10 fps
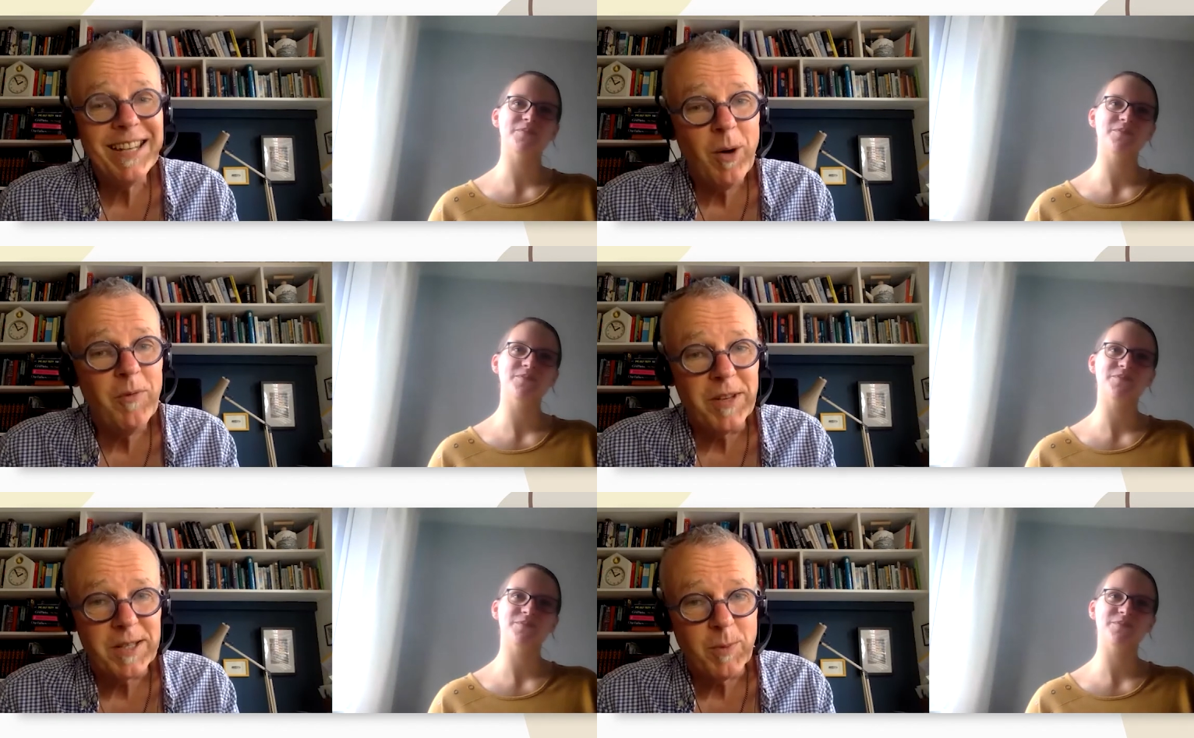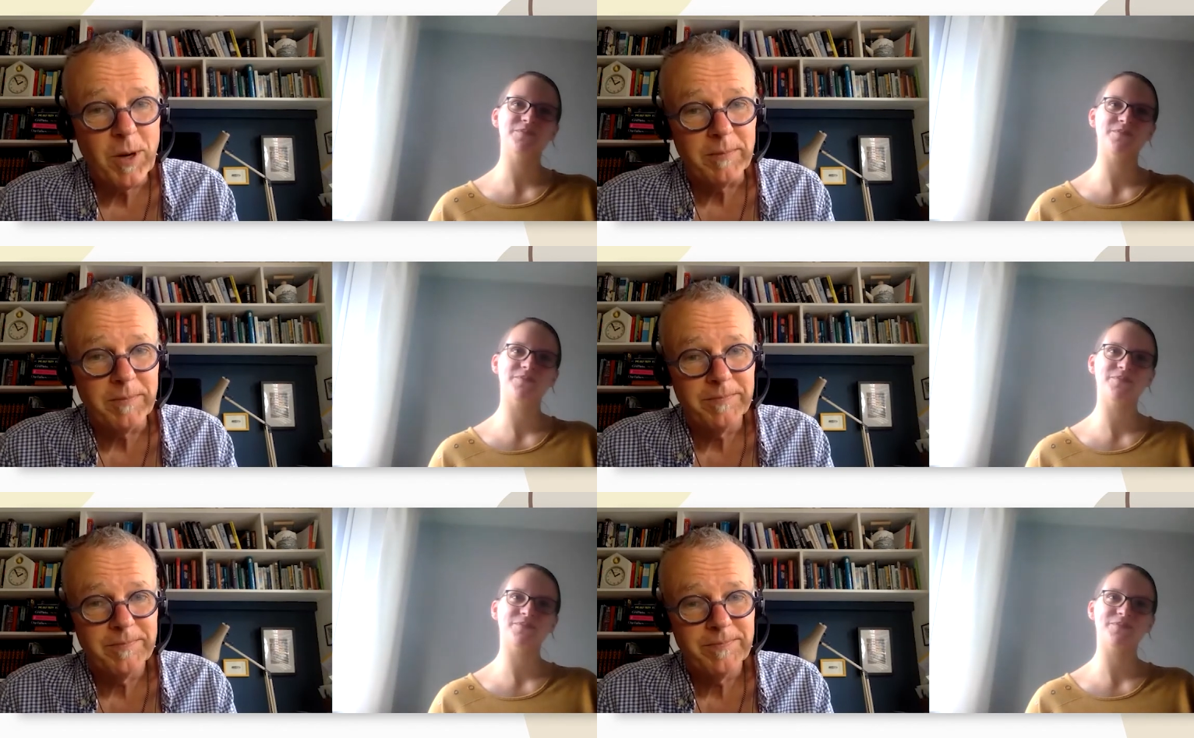Speaker 1: obvious one,
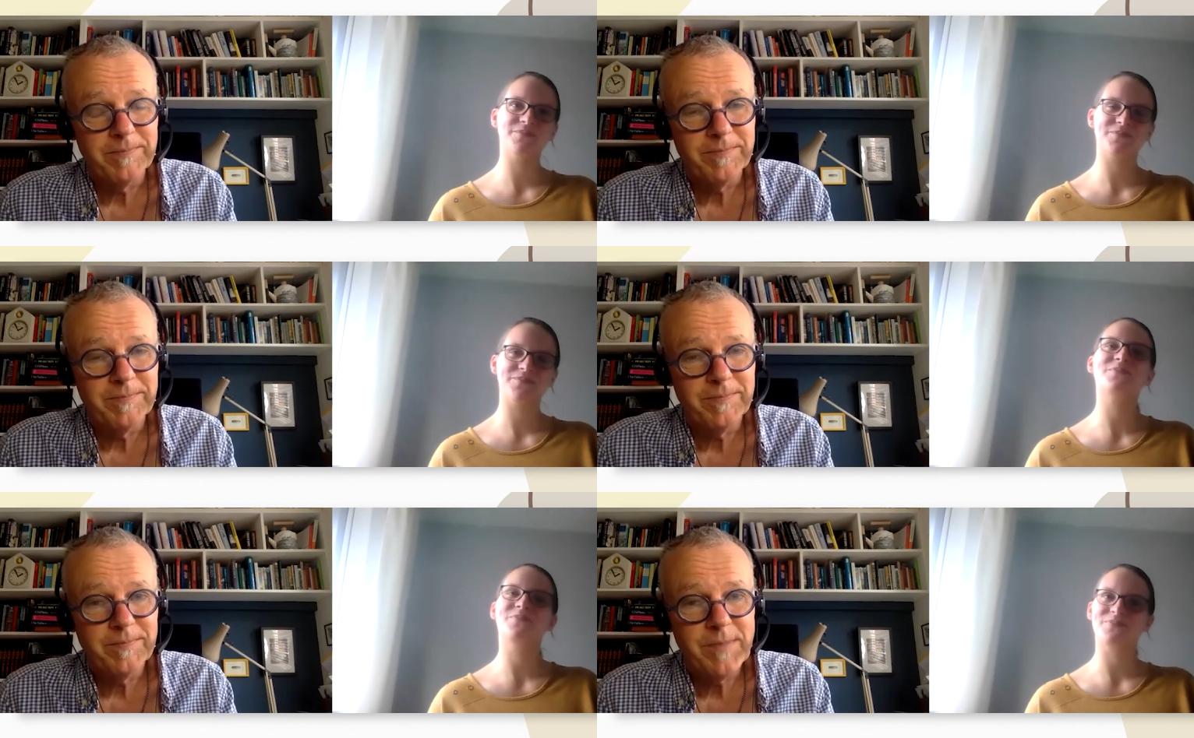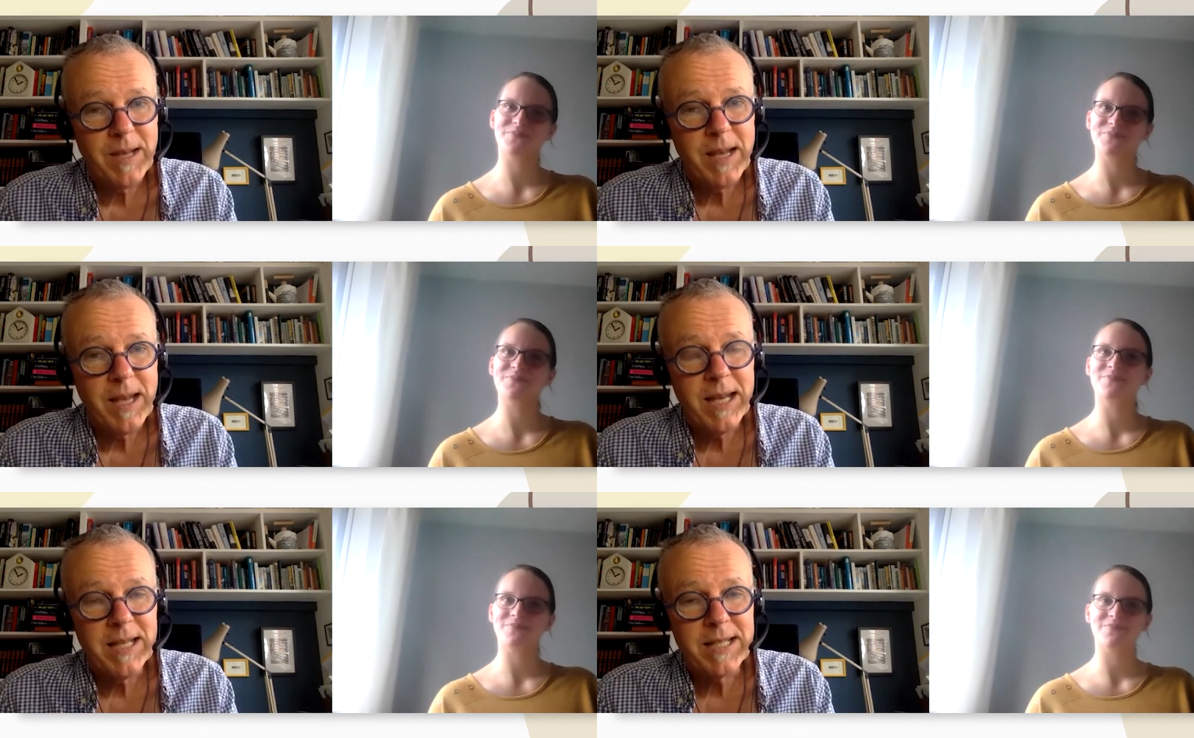
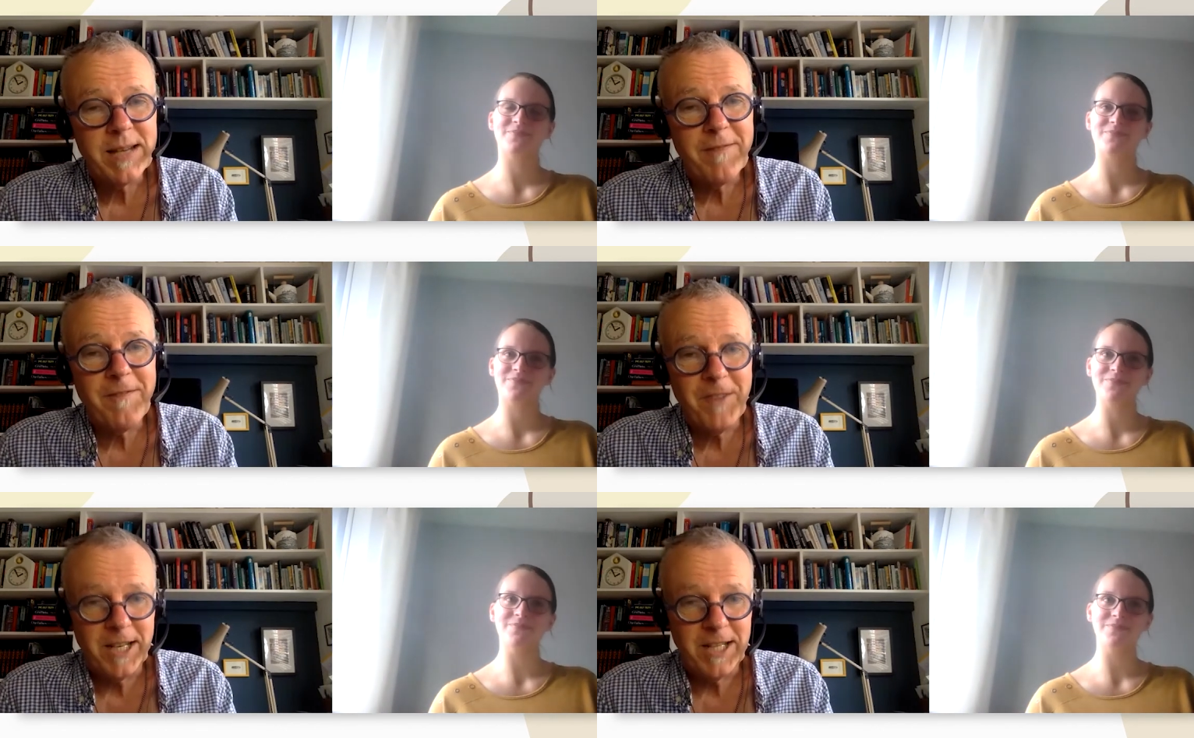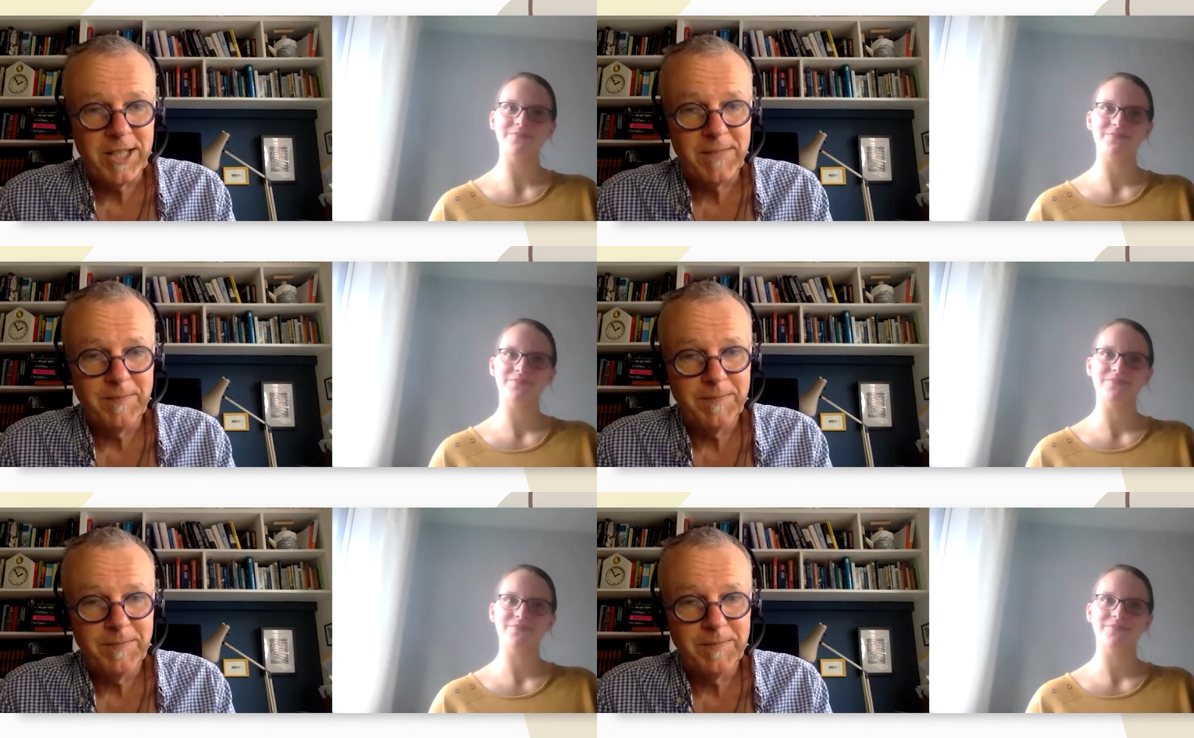is finish.